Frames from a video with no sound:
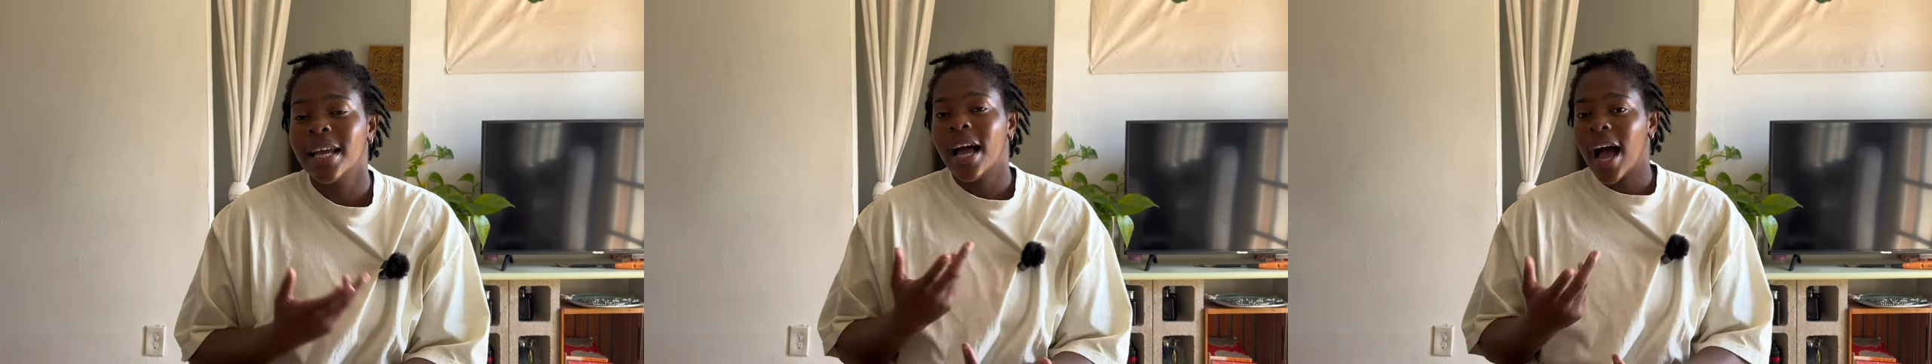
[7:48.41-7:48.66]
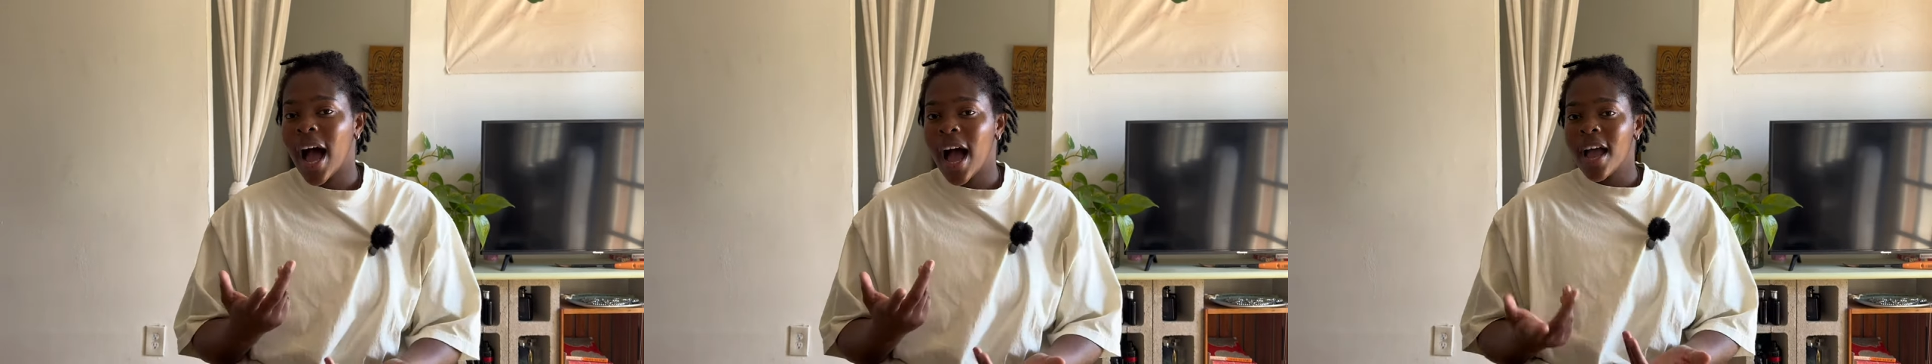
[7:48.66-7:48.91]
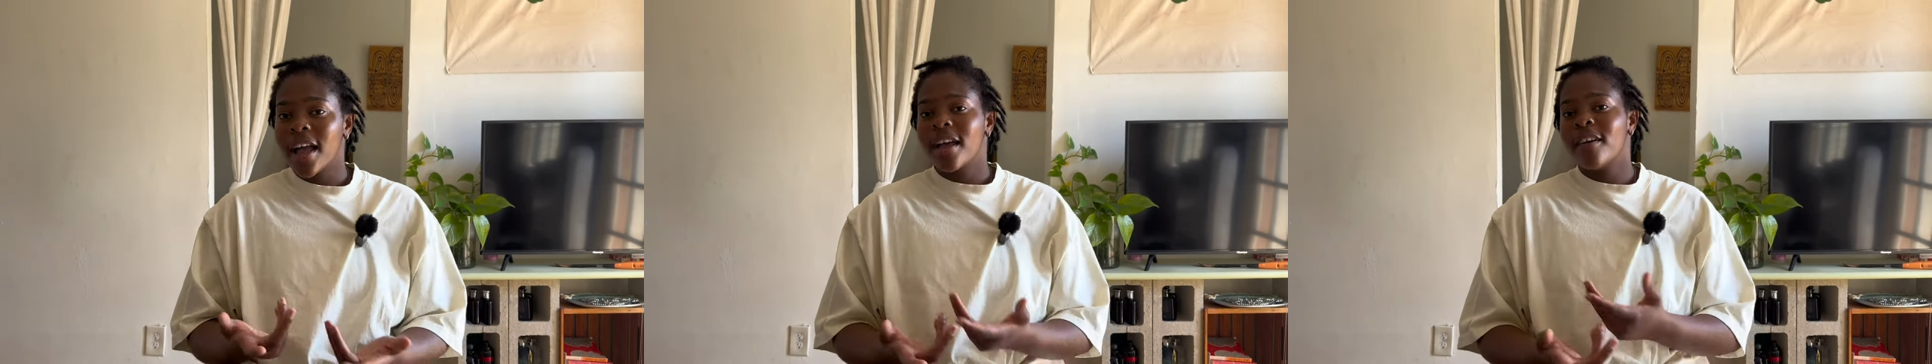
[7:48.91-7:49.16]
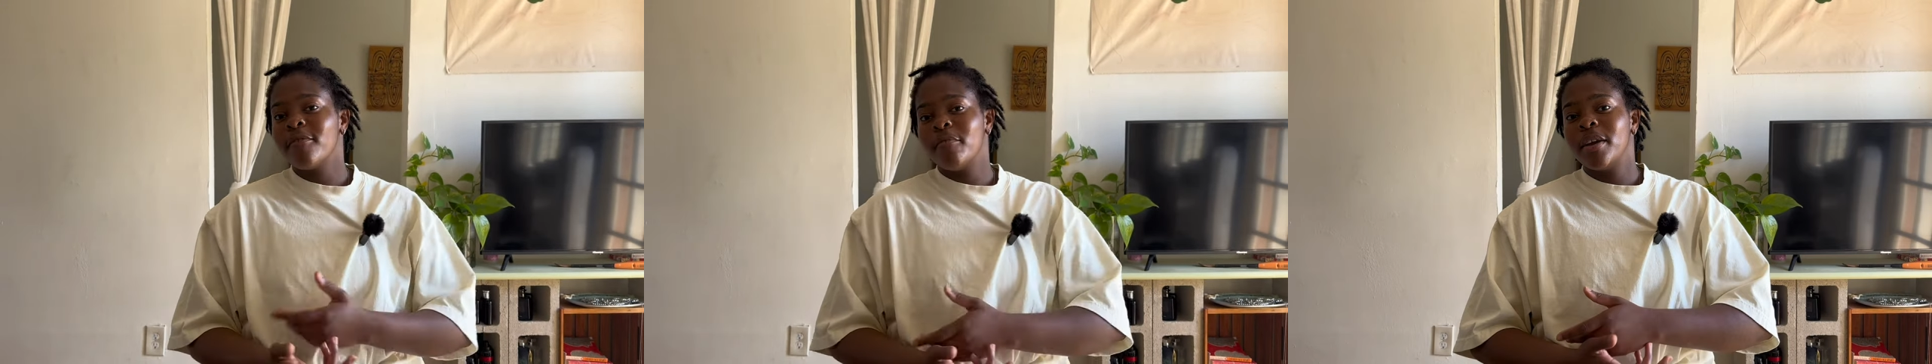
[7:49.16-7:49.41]
I
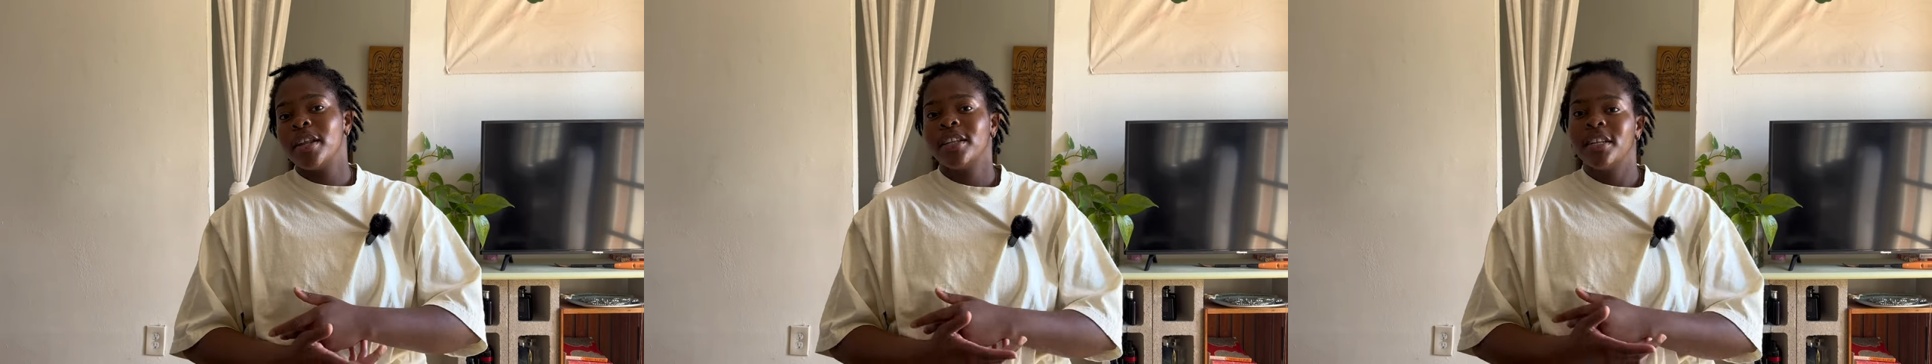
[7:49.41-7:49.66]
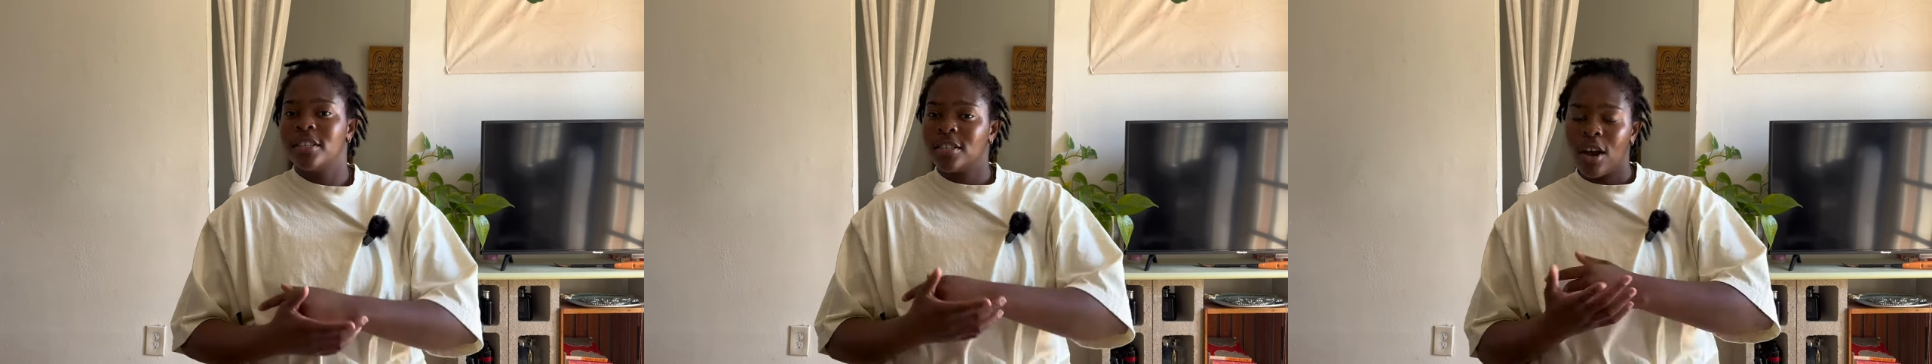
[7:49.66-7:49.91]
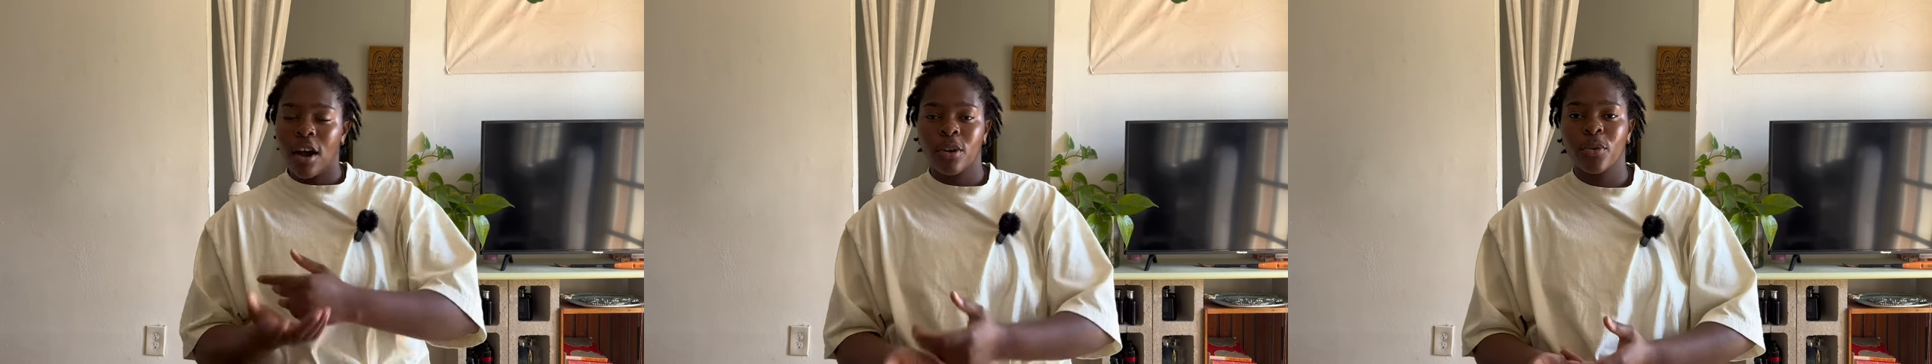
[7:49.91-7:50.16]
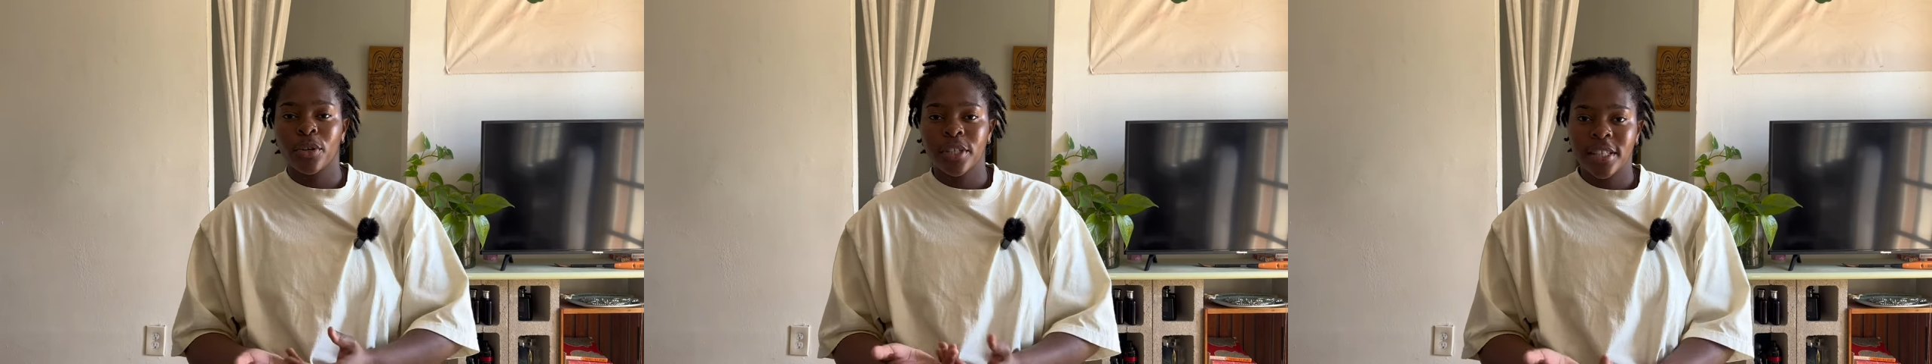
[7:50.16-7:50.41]
have been in this
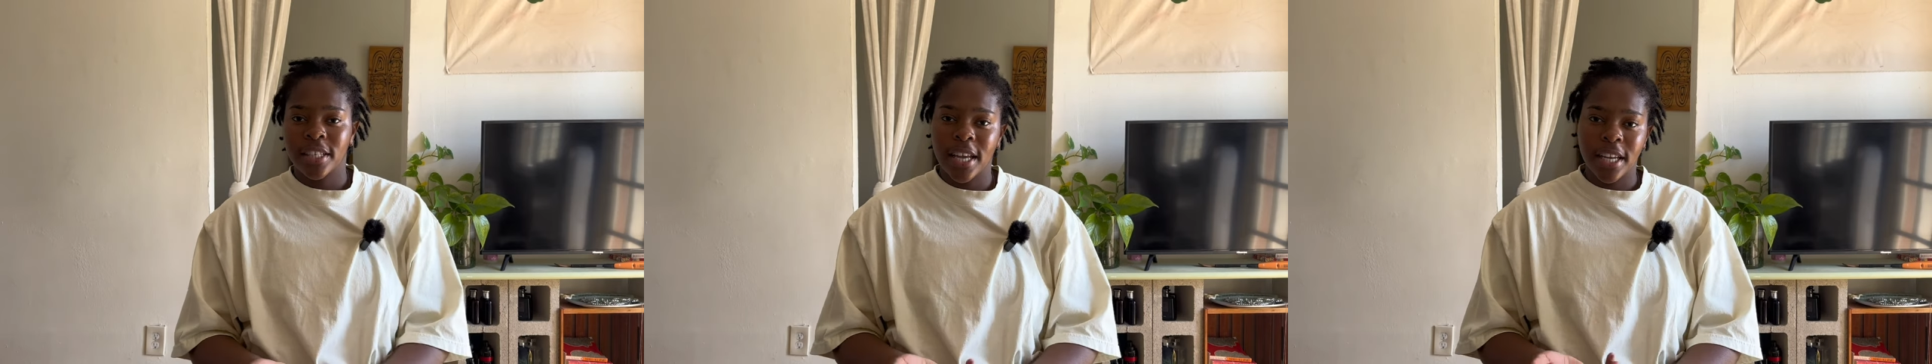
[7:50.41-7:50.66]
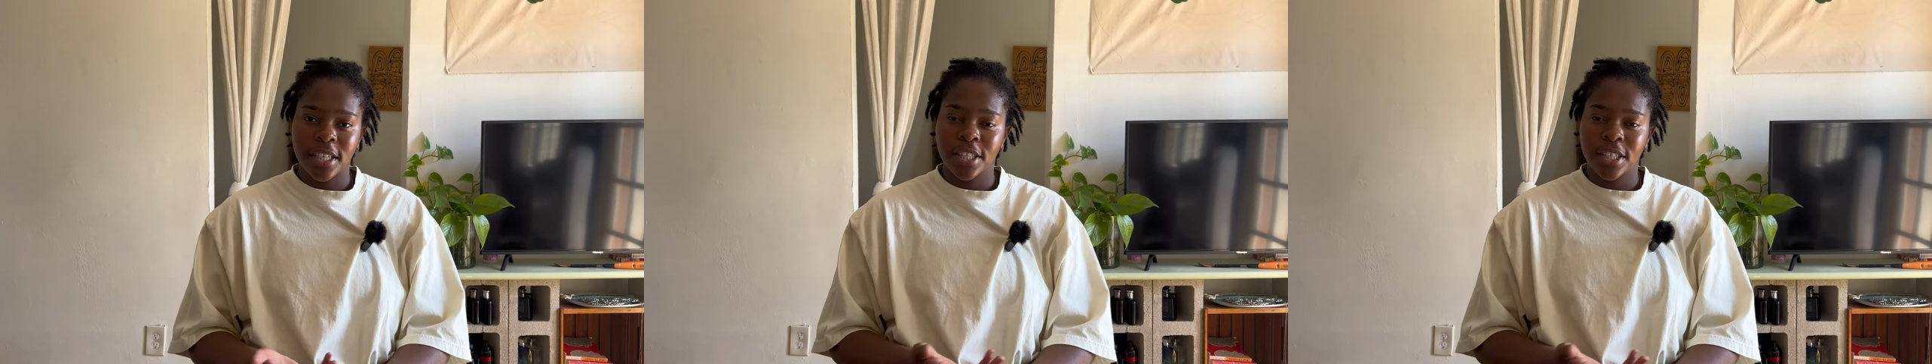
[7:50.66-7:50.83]
awkward stage